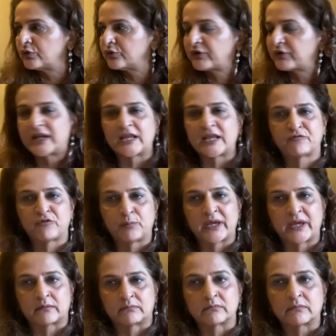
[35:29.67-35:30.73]
training for
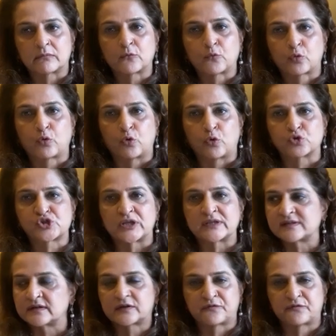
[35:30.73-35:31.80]
my coaching
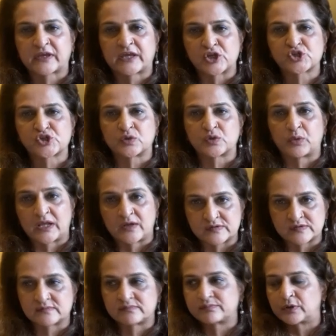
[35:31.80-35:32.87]
certification, when I
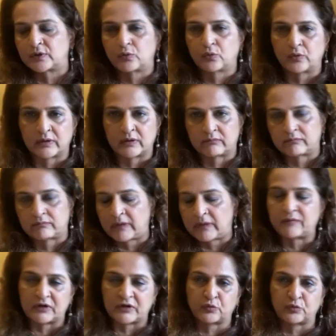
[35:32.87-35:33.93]
was I
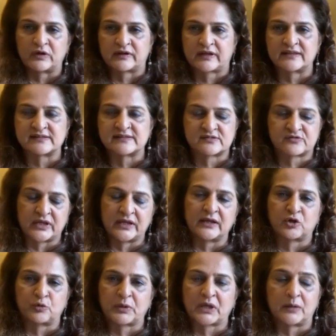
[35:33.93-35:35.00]
went through intense training
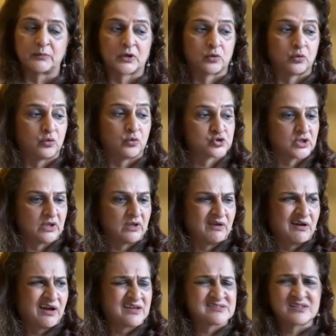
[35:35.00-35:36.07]
to become a coach,
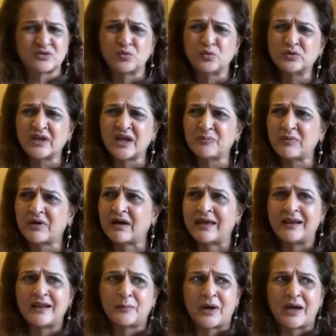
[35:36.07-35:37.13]
I said, who the hell
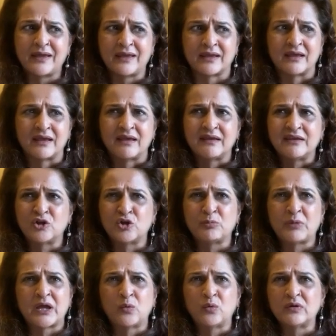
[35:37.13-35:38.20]
am I?
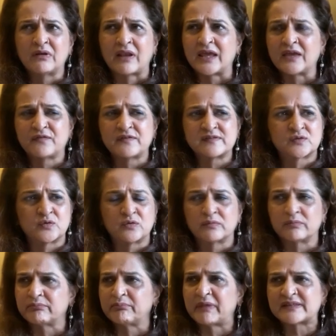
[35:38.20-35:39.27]
My own life is
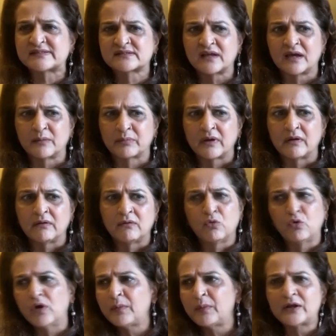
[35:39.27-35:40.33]
so messed up.
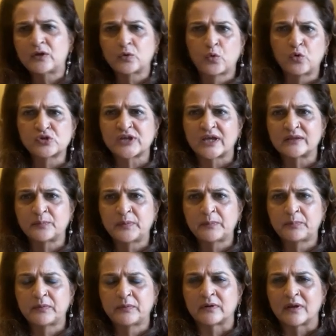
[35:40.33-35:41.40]
Who am I to coach other
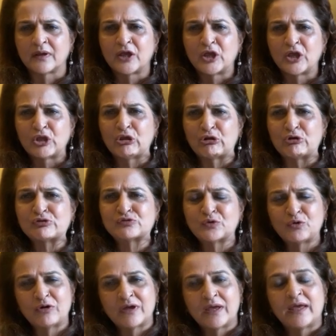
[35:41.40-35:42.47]
people?
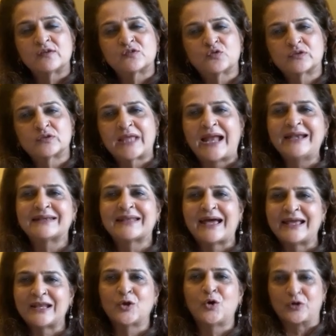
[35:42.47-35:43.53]
So that
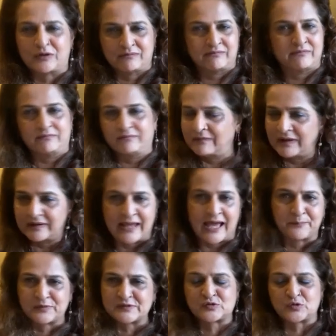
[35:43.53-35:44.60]
dialogue, it
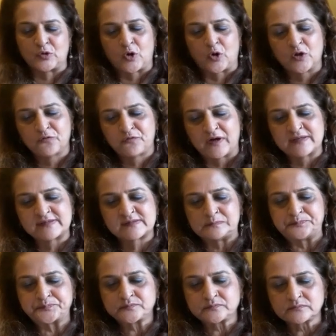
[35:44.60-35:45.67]
happens to a lot of us.
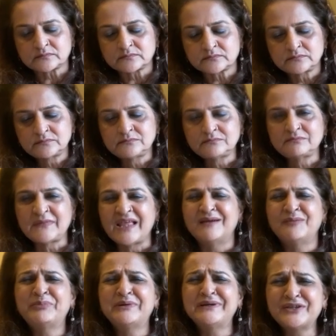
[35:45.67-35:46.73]

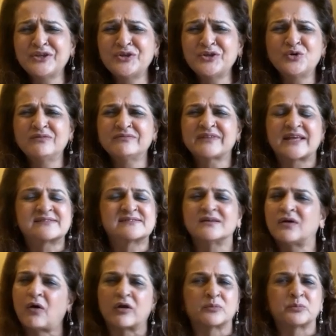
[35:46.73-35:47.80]
But that's a
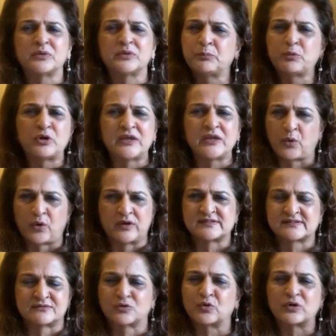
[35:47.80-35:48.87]
horrible bully
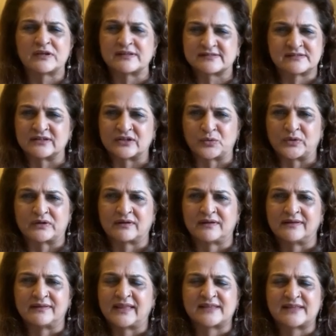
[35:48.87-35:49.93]
voice. Don't listen to it.
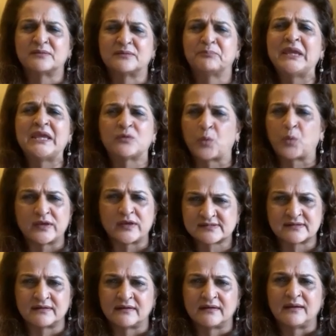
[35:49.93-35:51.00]
That's a mean
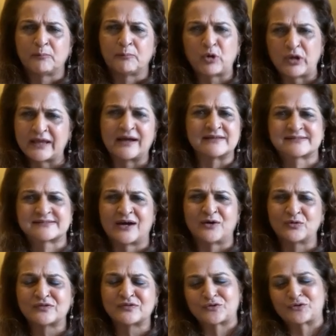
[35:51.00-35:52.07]
voice pulling us
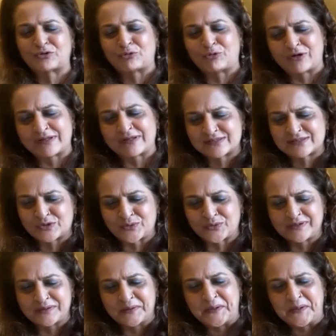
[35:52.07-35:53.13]
down. So don't listen to it.